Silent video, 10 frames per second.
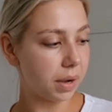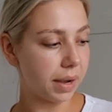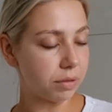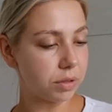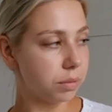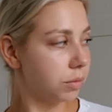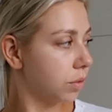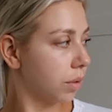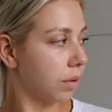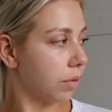I have some
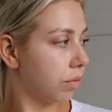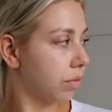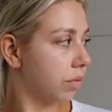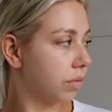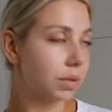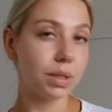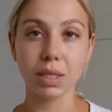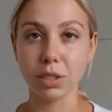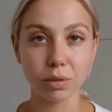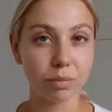sort of
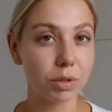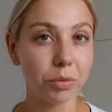system